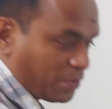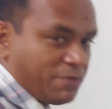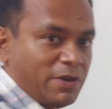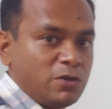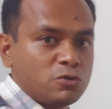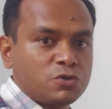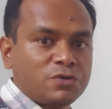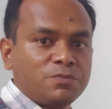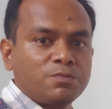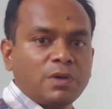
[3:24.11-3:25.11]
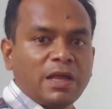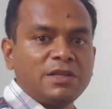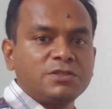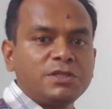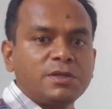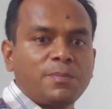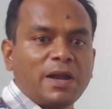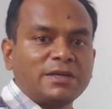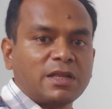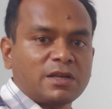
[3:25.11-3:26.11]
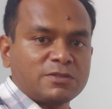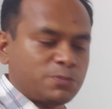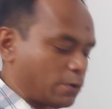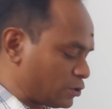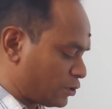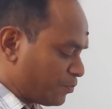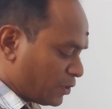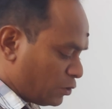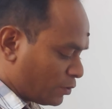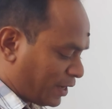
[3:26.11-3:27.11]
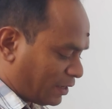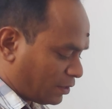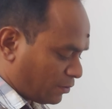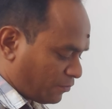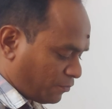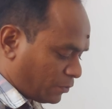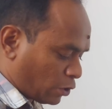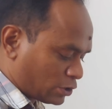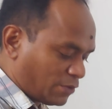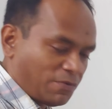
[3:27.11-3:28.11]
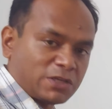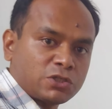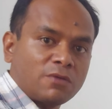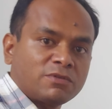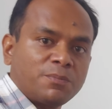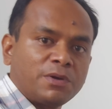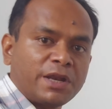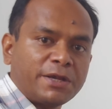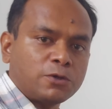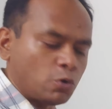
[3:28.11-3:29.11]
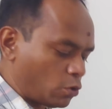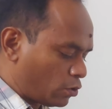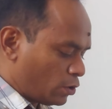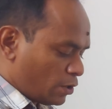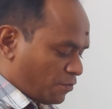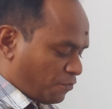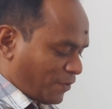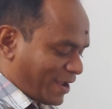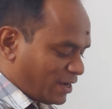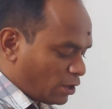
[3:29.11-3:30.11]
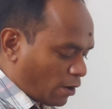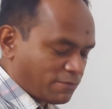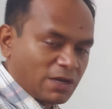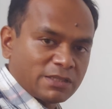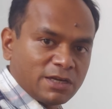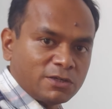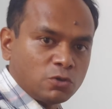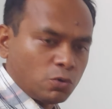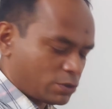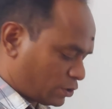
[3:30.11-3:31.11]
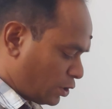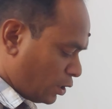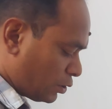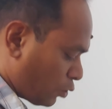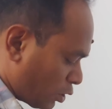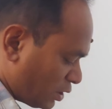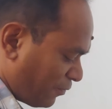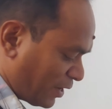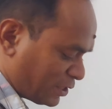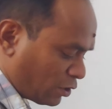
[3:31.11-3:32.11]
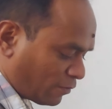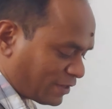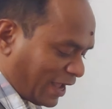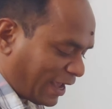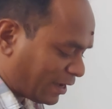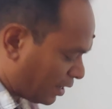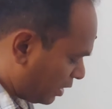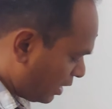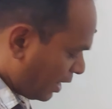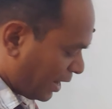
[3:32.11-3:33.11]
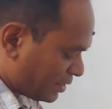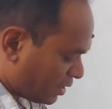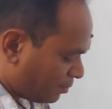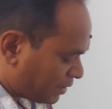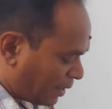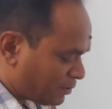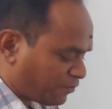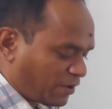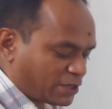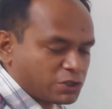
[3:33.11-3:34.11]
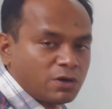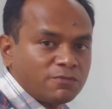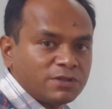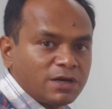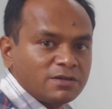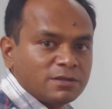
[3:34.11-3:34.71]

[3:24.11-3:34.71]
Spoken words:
When you elicit the plantar response, you get dorsiflexion of the great toe, fanning of the other toes, dorsiflexion of the ankle, and sometimes flexion of the